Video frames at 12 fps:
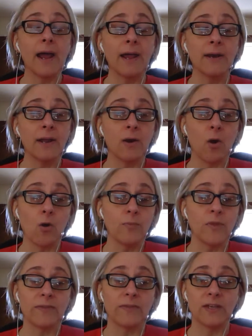and I hope
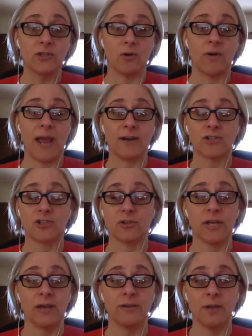that they don't
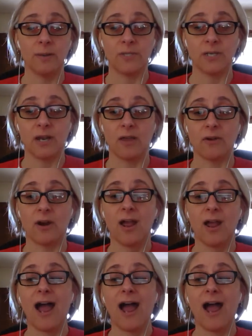actually end up together.